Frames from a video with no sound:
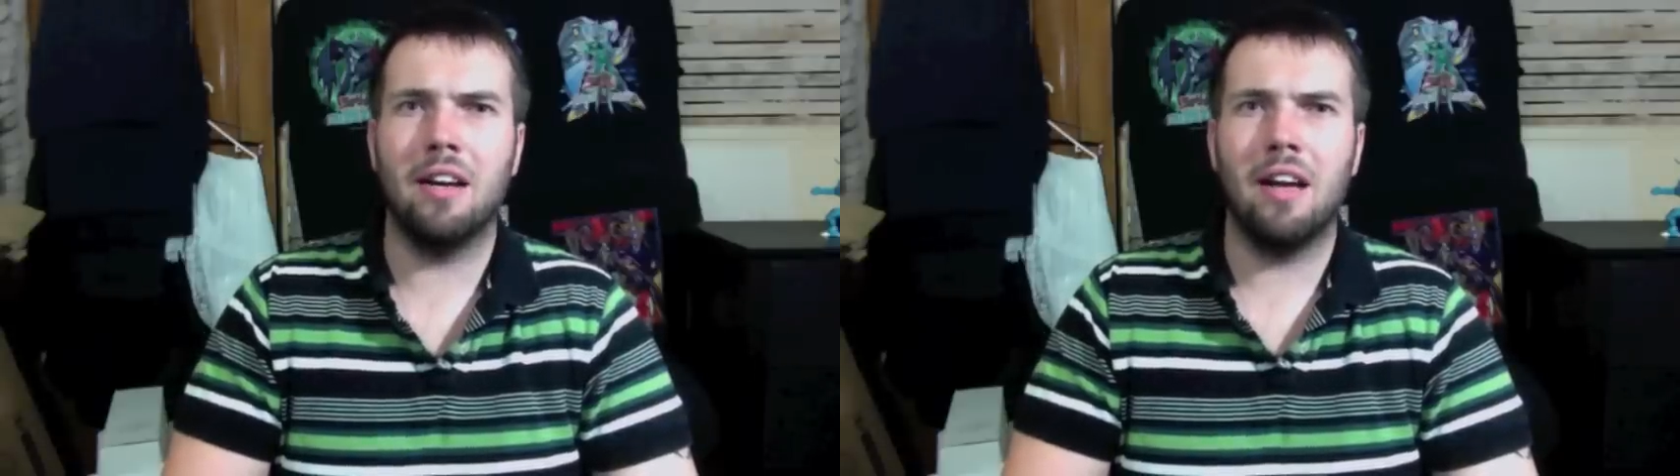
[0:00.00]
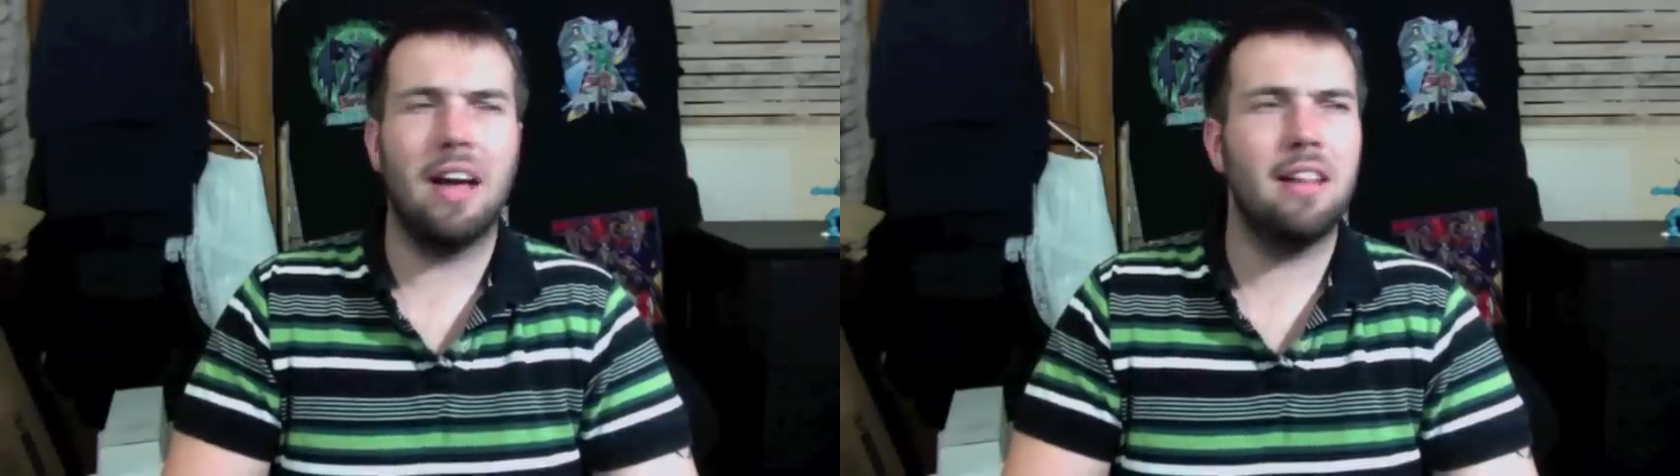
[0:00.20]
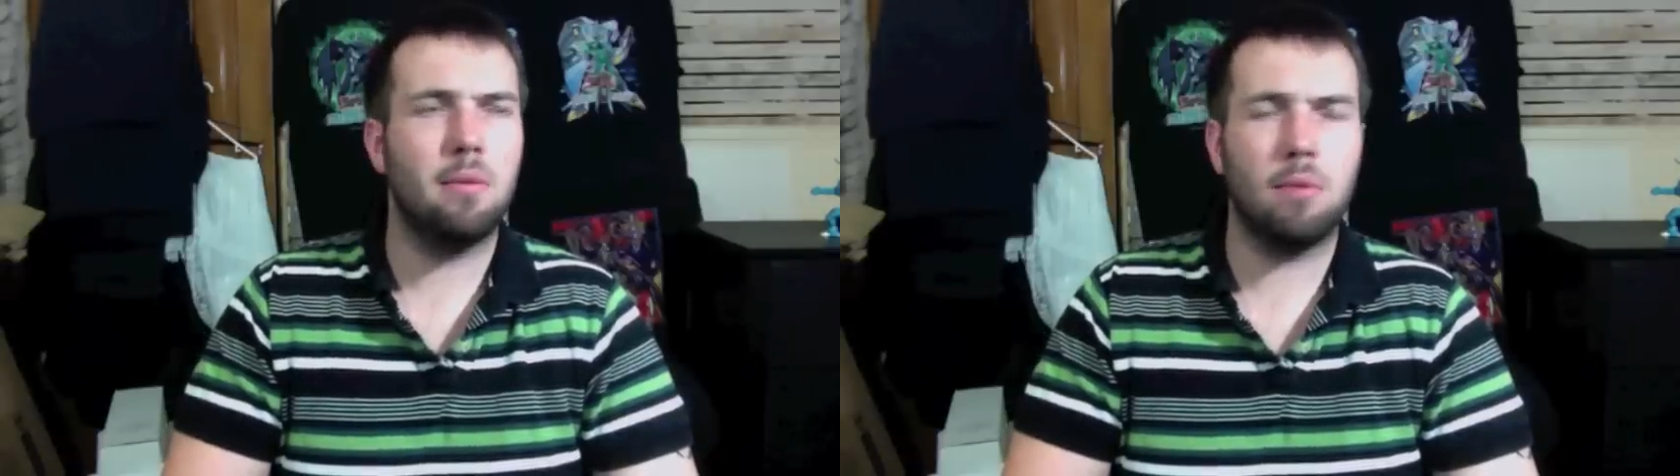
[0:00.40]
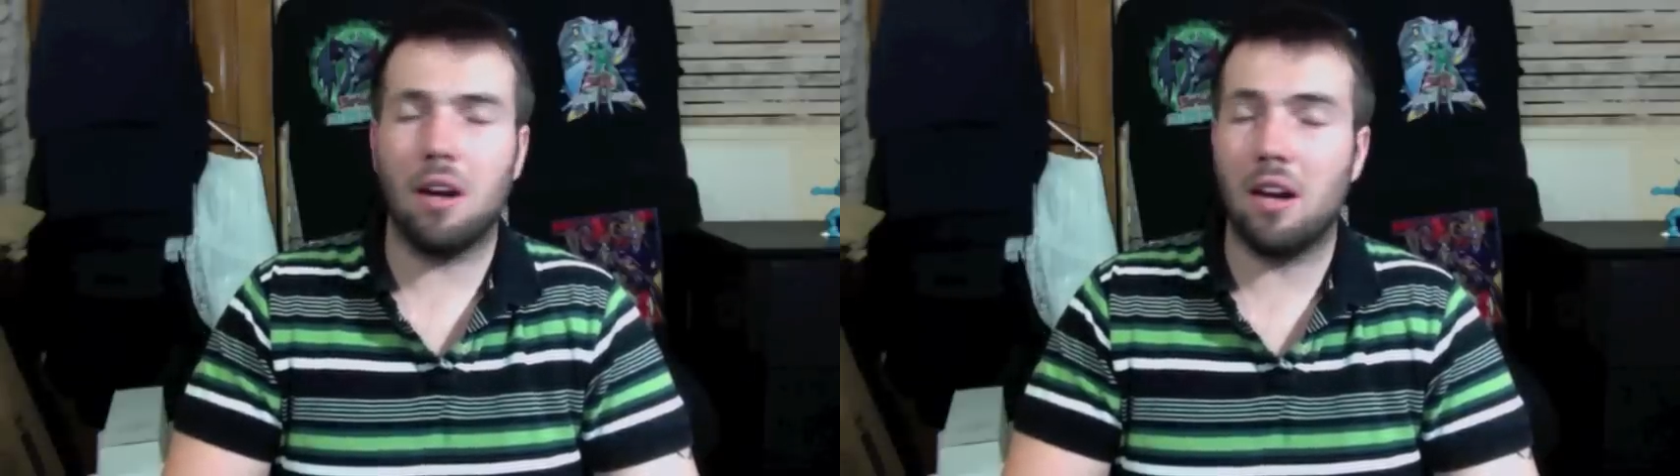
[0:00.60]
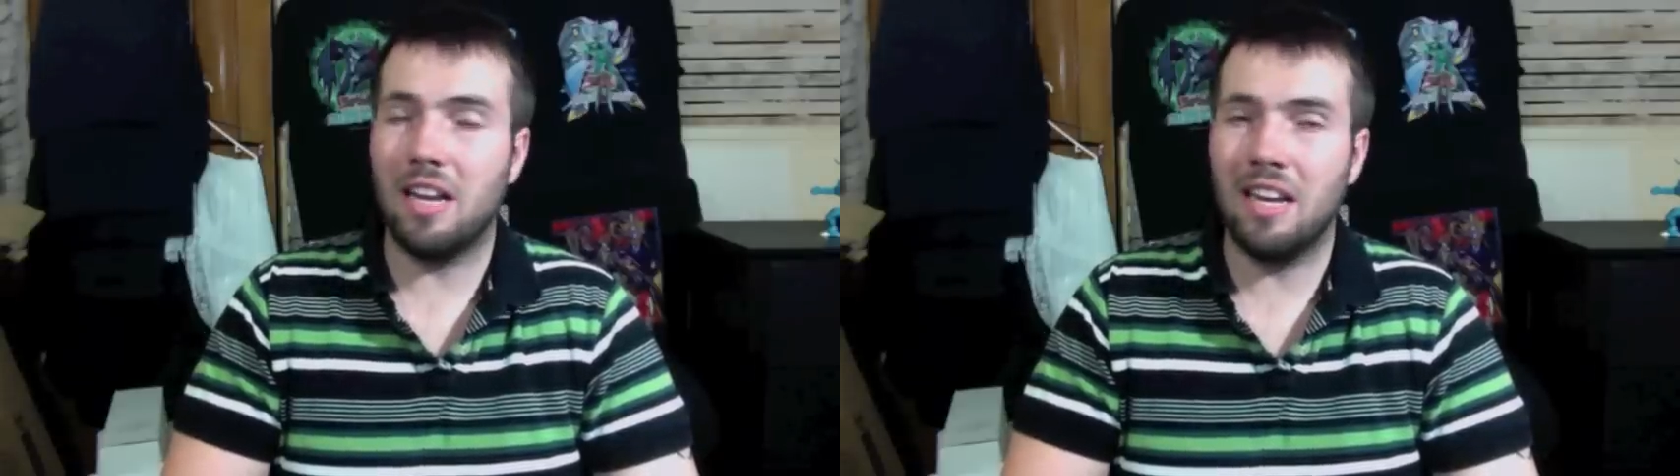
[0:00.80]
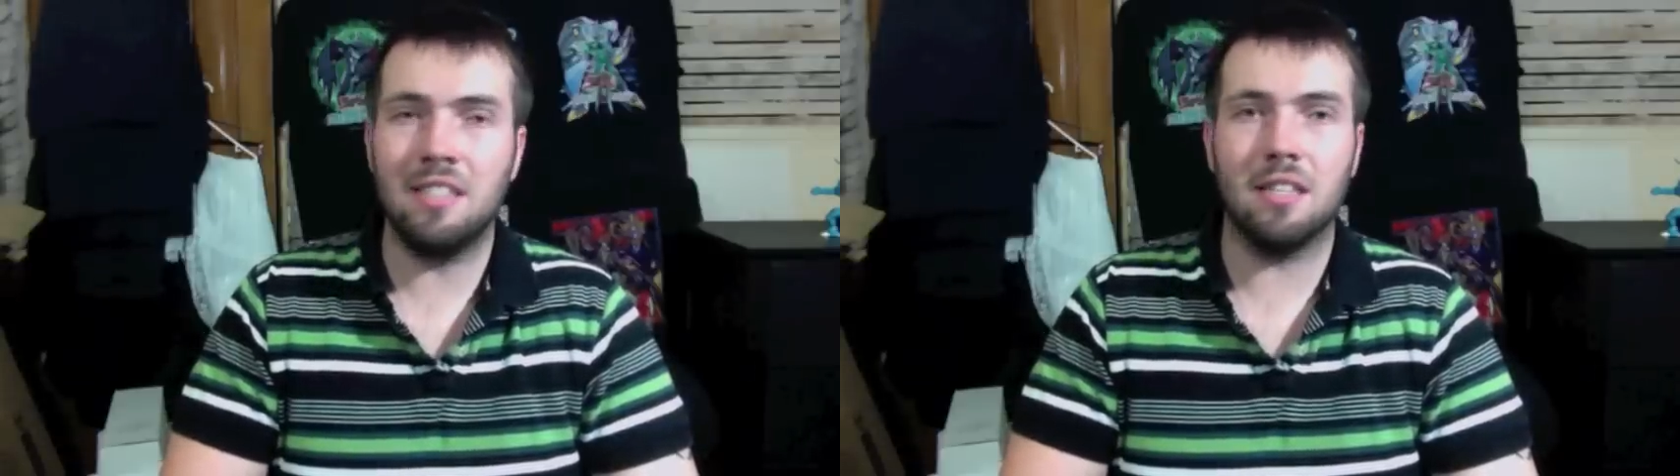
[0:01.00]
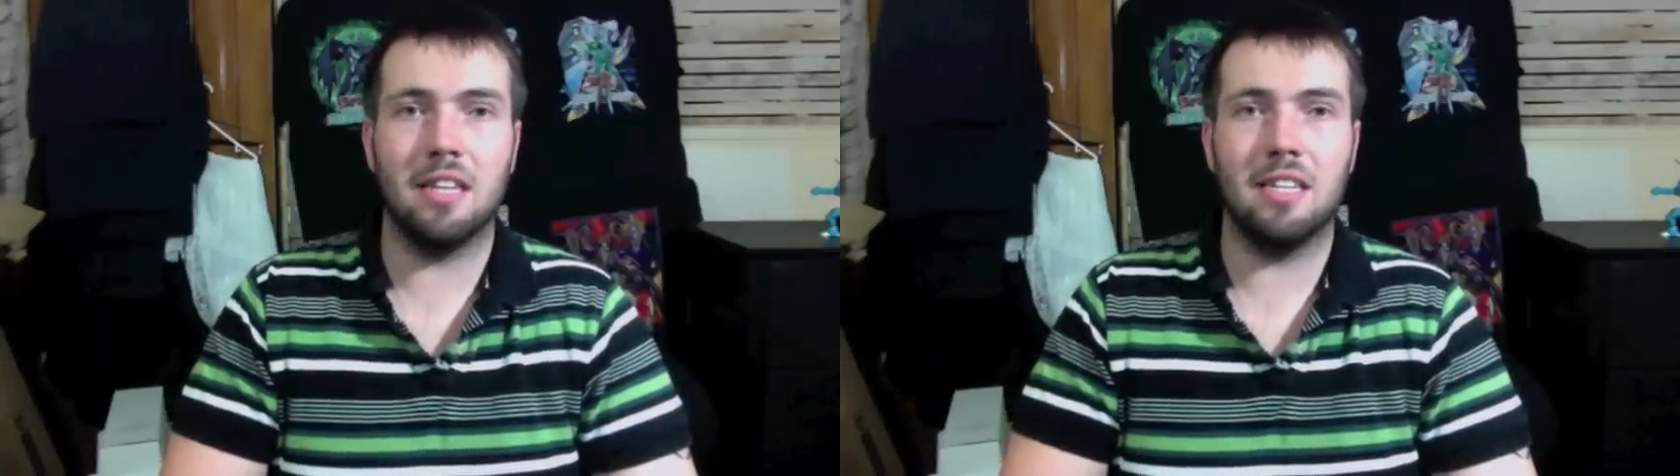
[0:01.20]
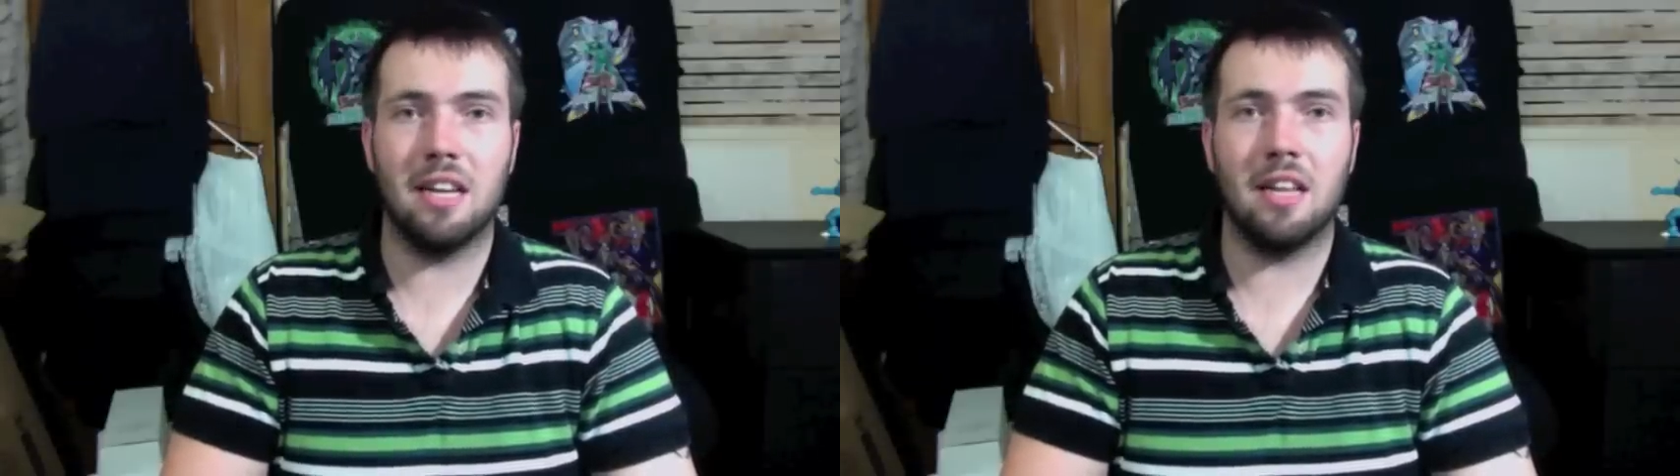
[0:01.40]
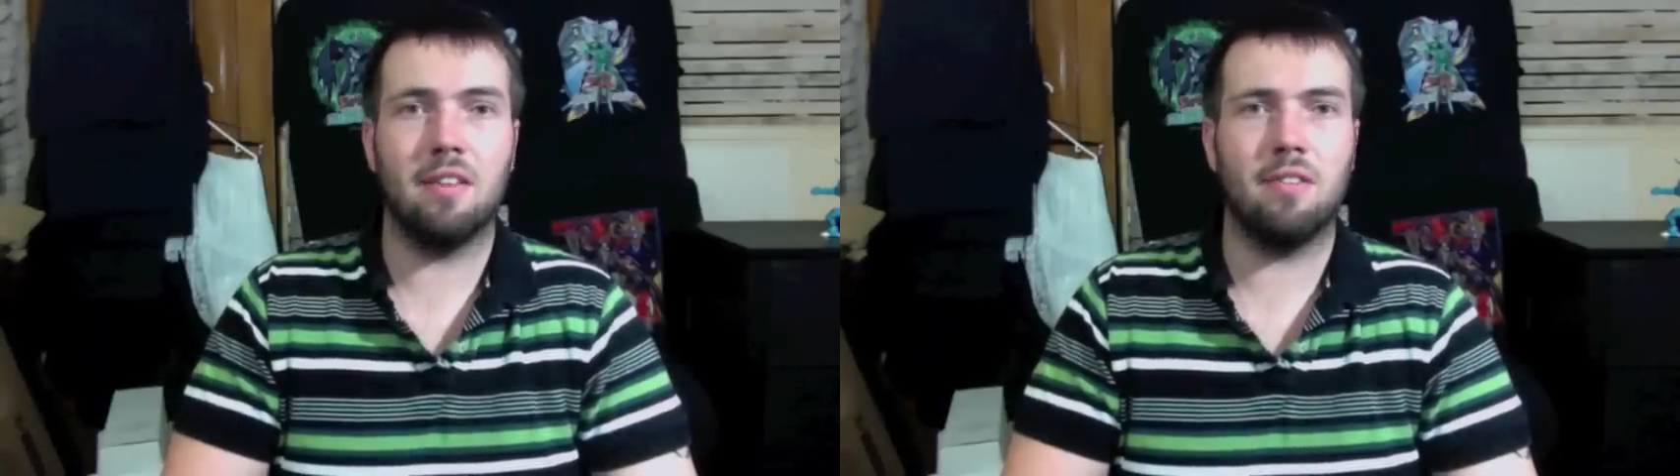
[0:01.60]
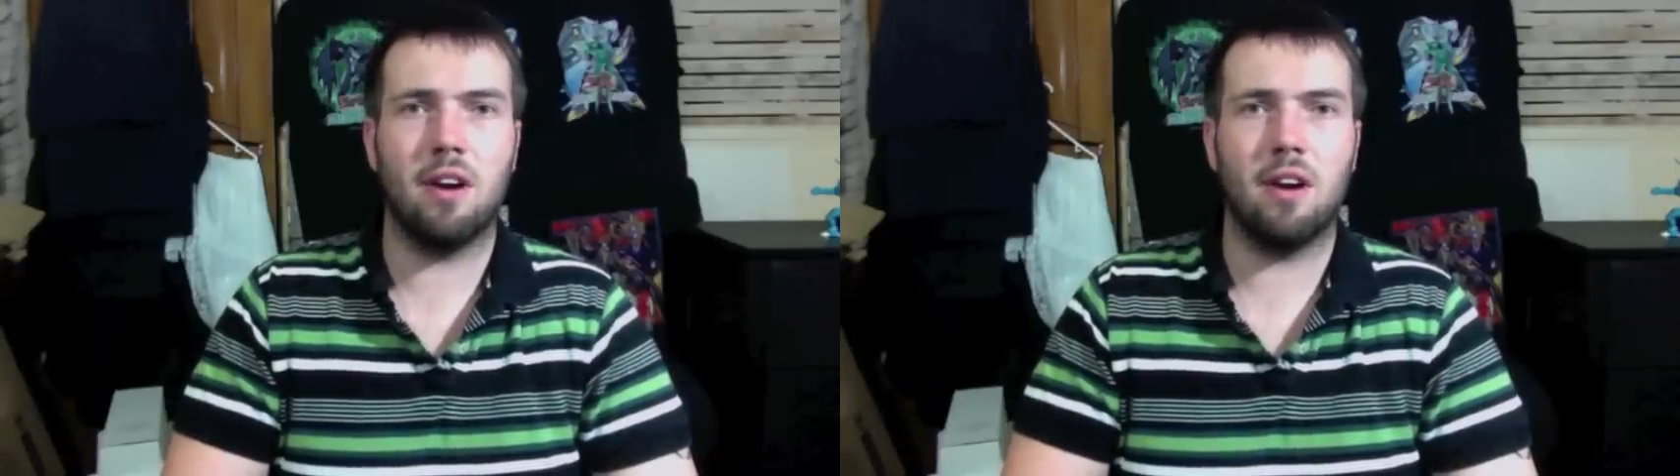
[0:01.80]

and they were easily selling for